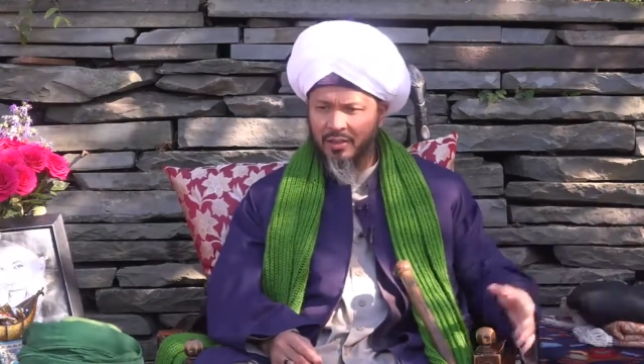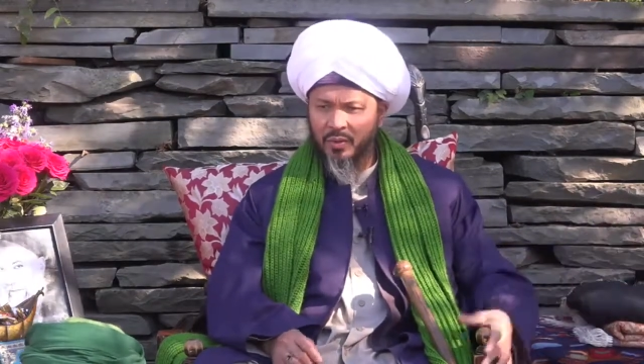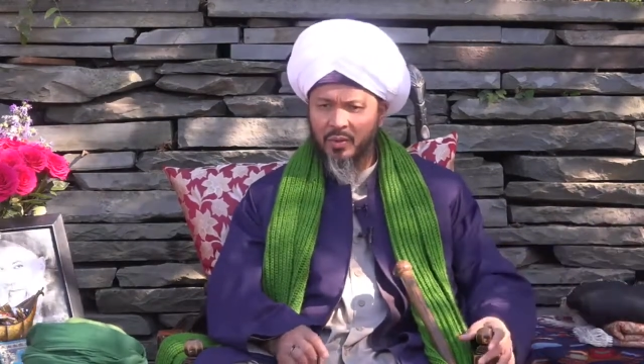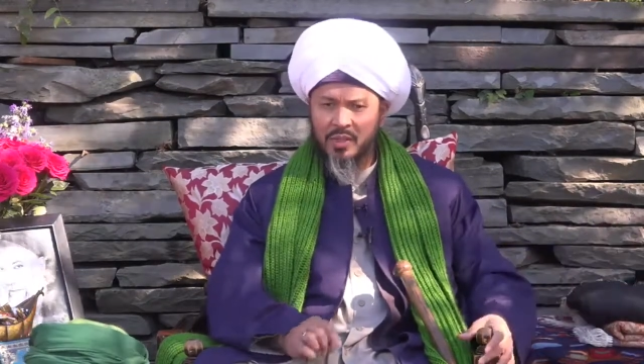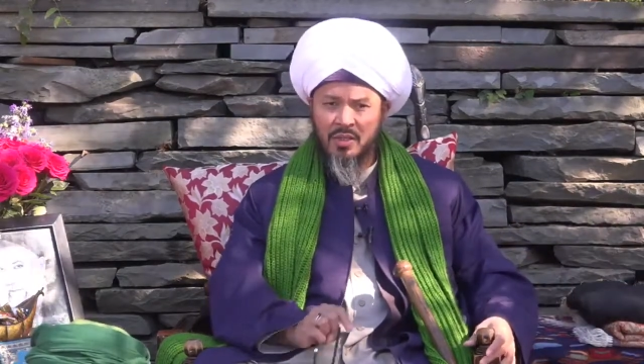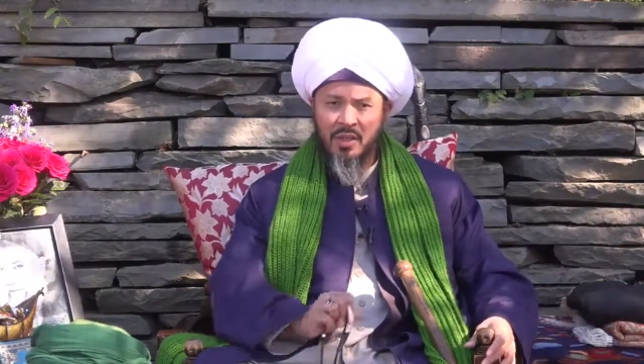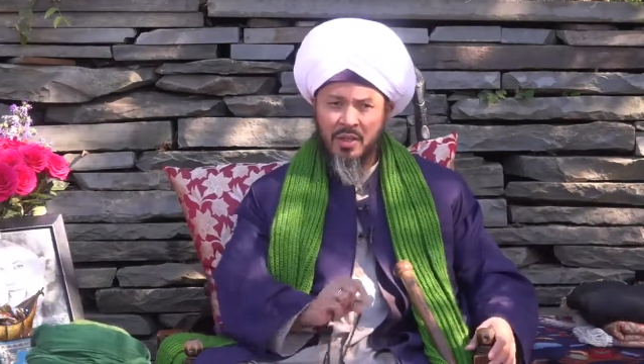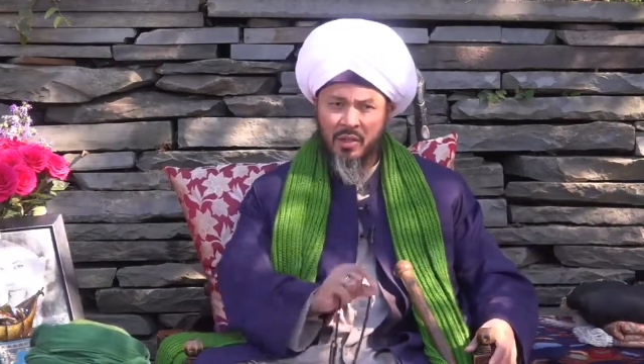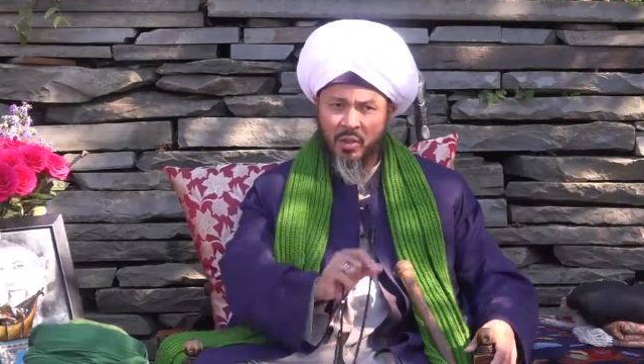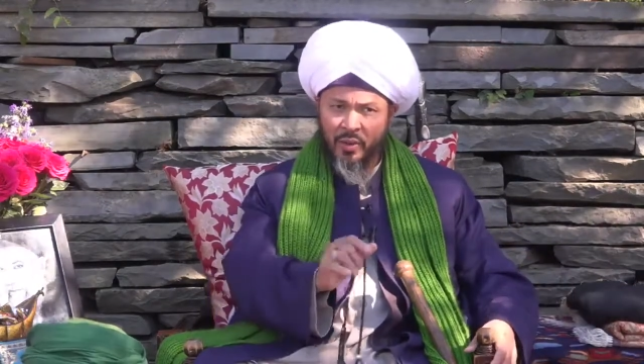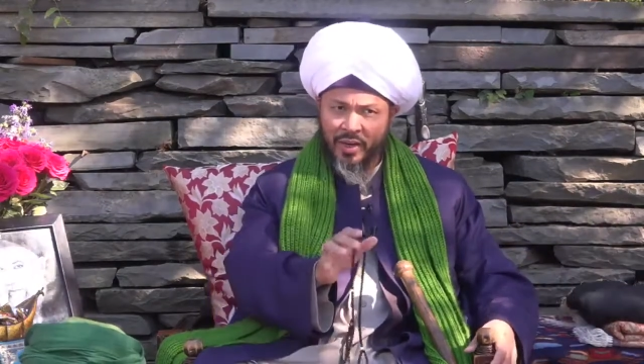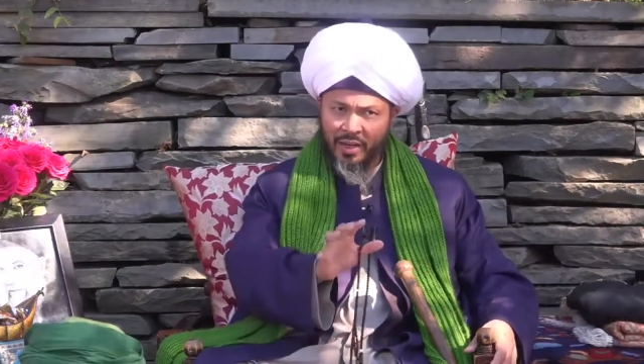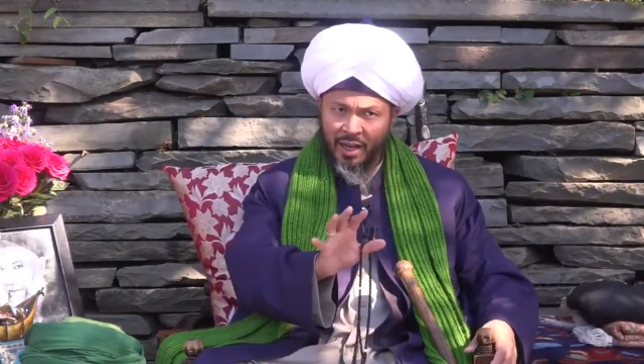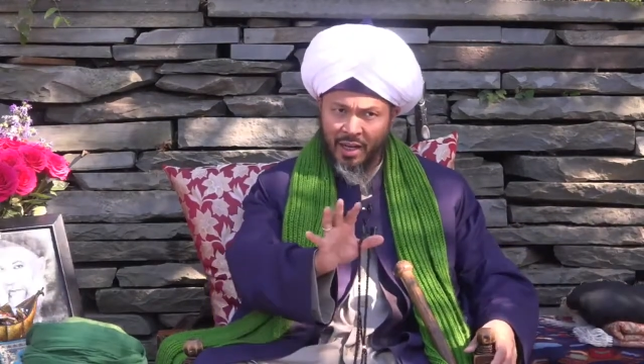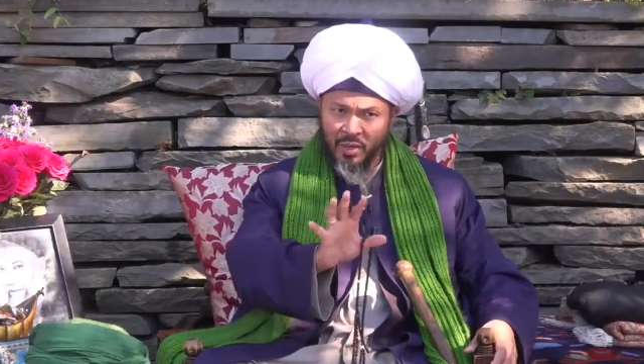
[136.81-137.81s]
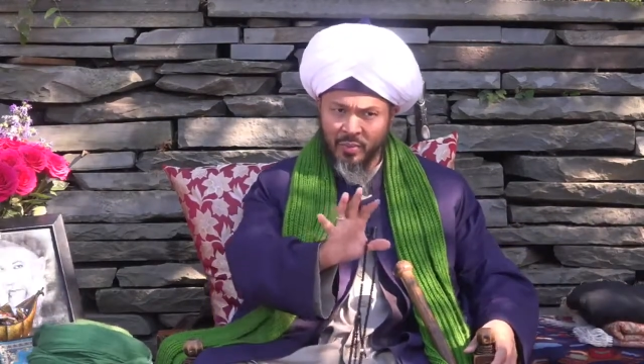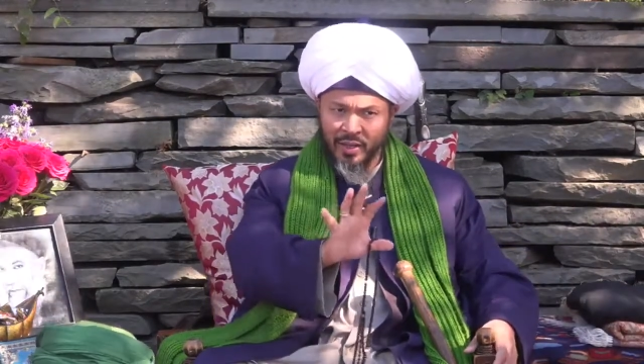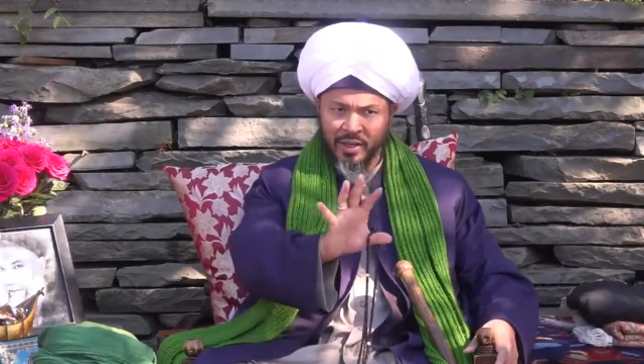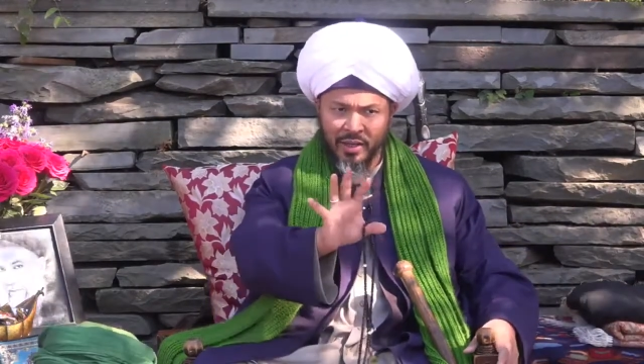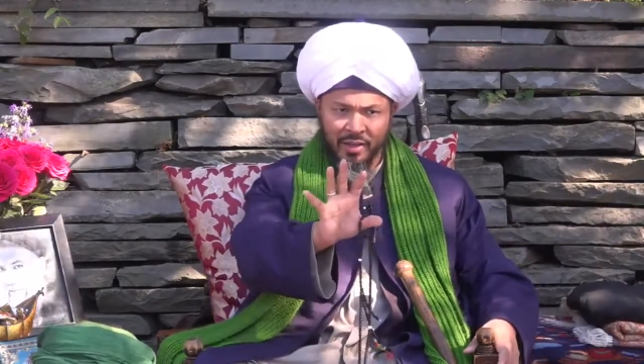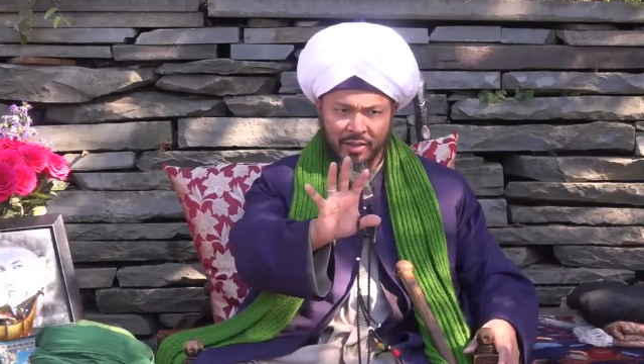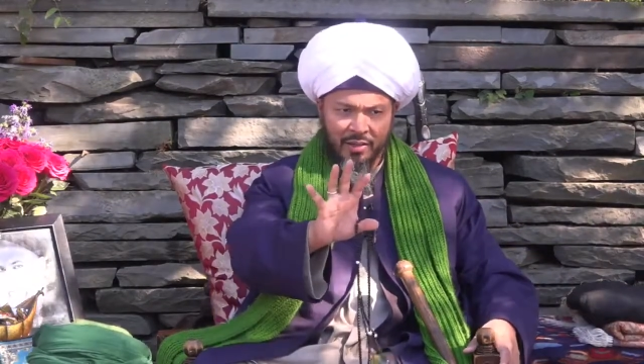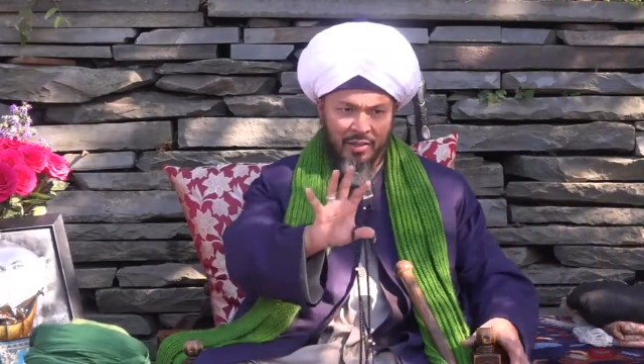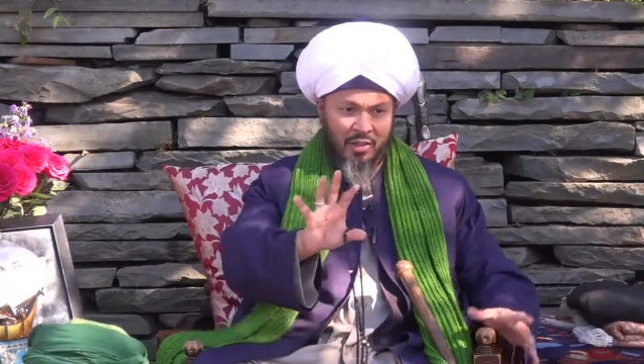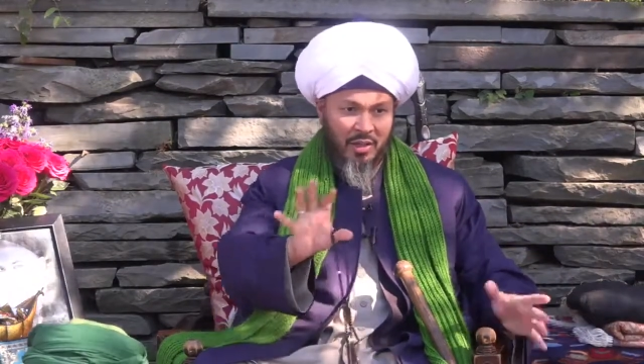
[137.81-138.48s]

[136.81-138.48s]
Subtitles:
He was not going anywhere near the